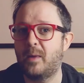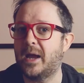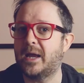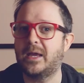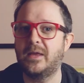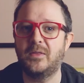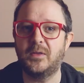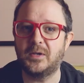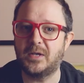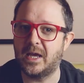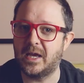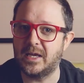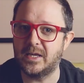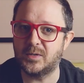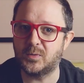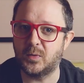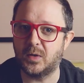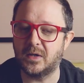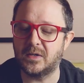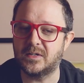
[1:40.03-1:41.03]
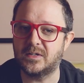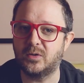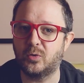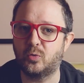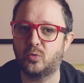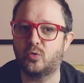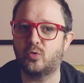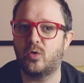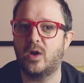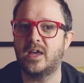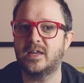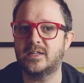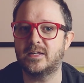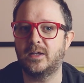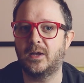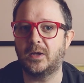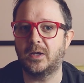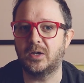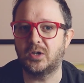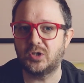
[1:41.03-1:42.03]
Back in the days when I still dressed
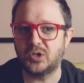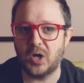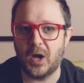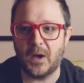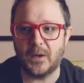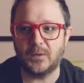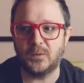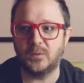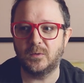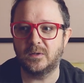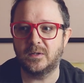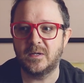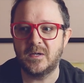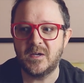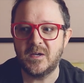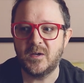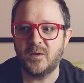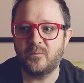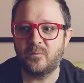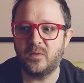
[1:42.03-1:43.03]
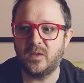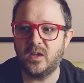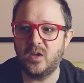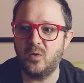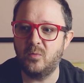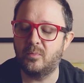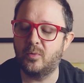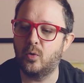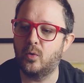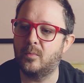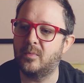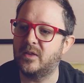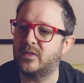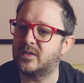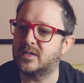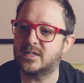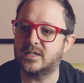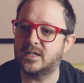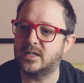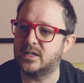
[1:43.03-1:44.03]
like a child, you bought me
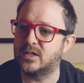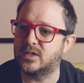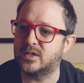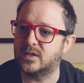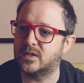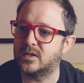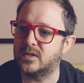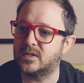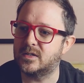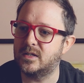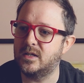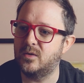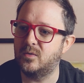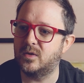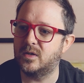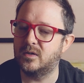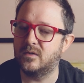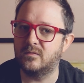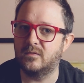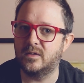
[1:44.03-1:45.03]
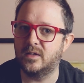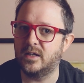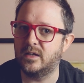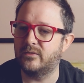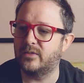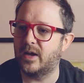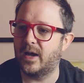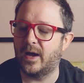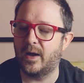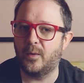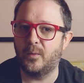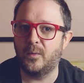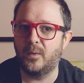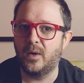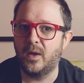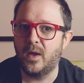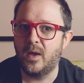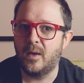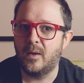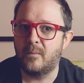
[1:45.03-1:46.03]
this t-shirt, so you can leave it out.
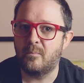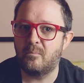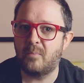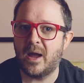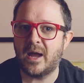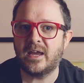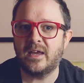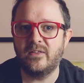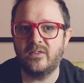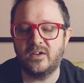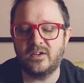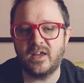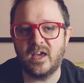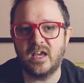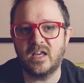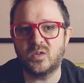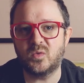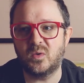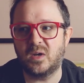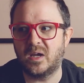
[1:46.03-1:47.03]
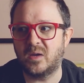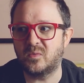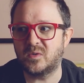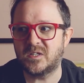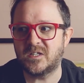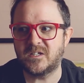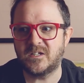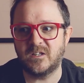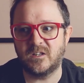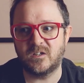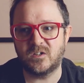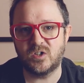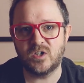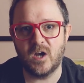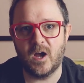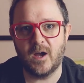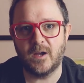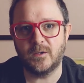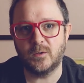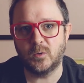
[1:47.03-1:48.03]
Back in the days when I was still a
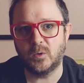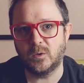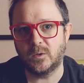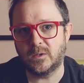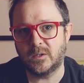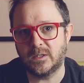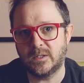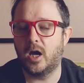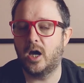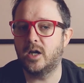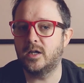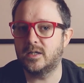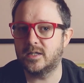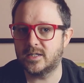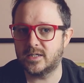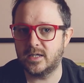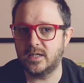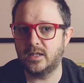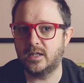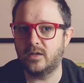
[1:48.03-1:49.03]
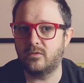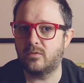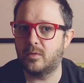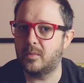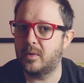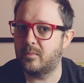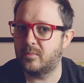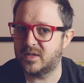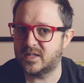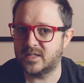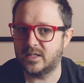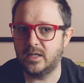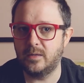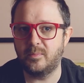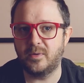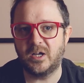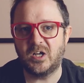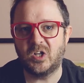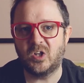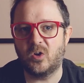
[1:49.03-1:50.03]
child, I distinctly remember
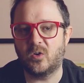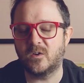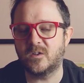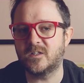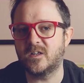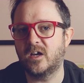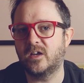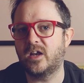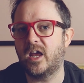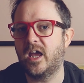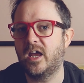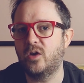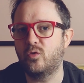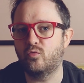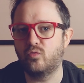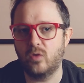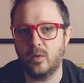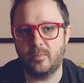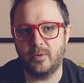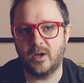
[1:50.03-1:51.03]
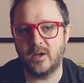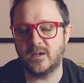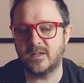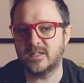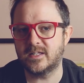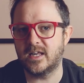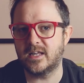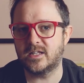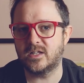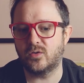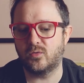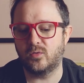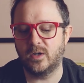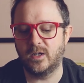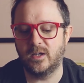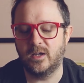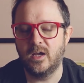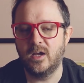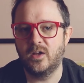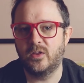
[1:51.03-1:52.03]
sleeping alongside a rubber
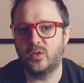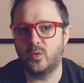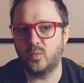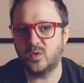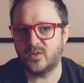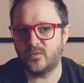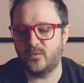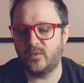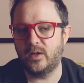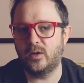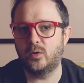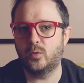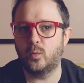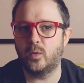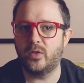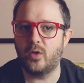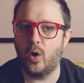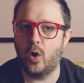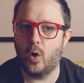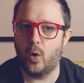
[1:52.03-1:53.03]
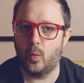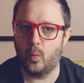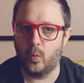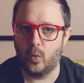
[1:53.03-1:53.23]
accessory that was filled with hot